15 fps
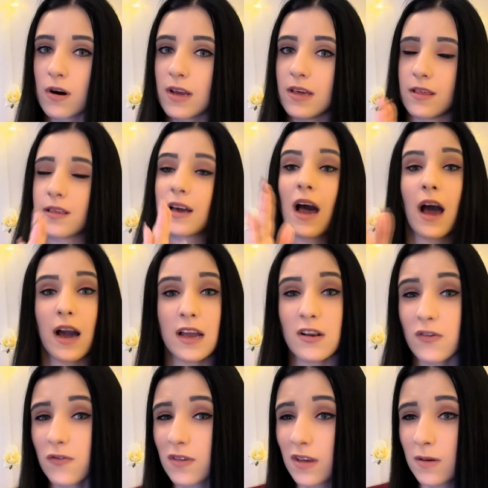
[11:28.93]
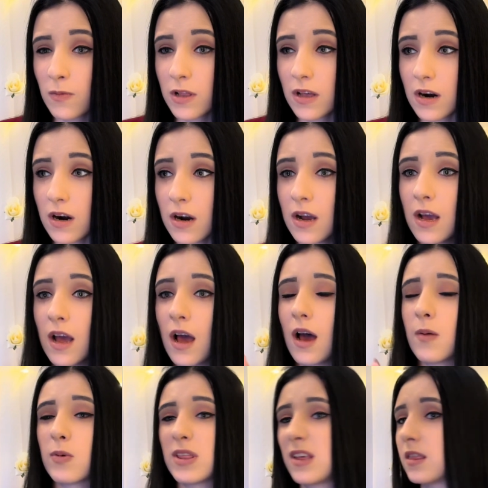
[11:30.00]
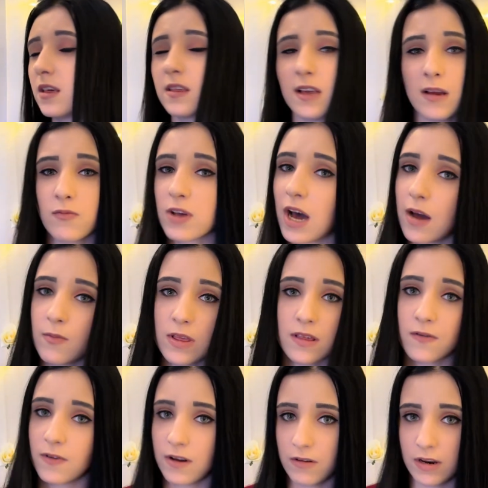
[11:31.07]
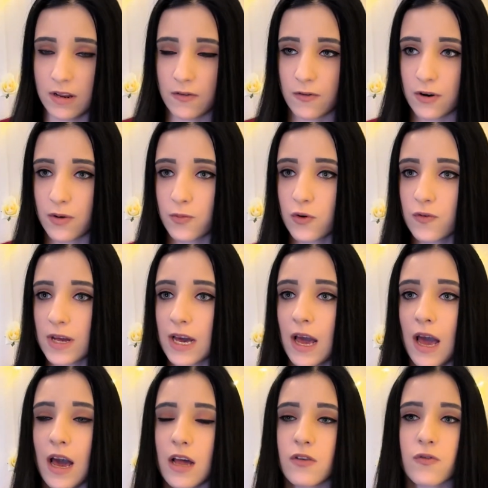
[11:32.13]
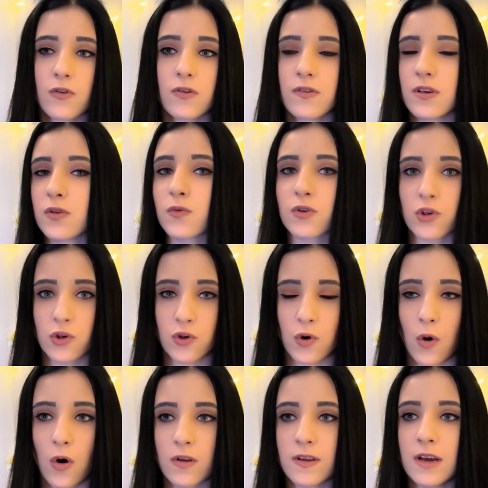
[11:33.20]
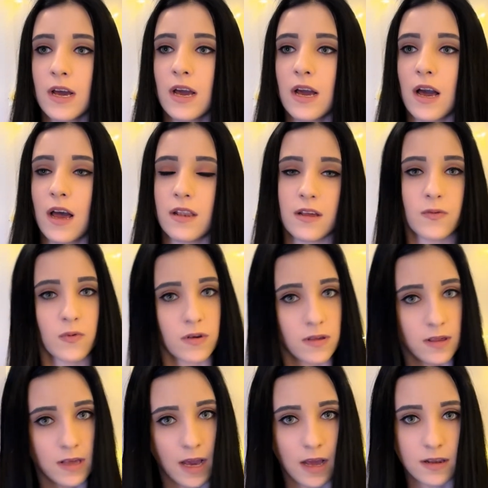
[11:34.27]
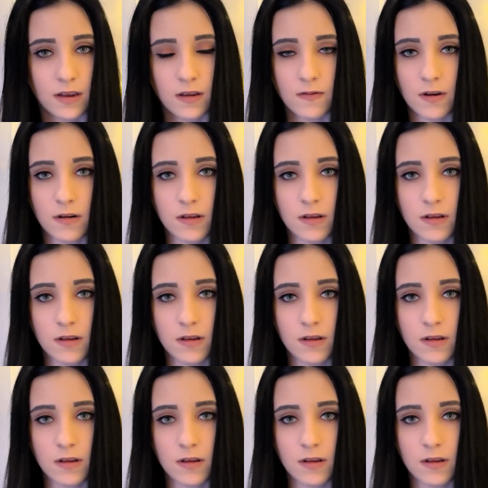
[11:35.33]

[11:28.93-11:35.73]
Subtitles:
is kind of similar, but at the same time it's a very different movie. And of course it was shot and it was set in a very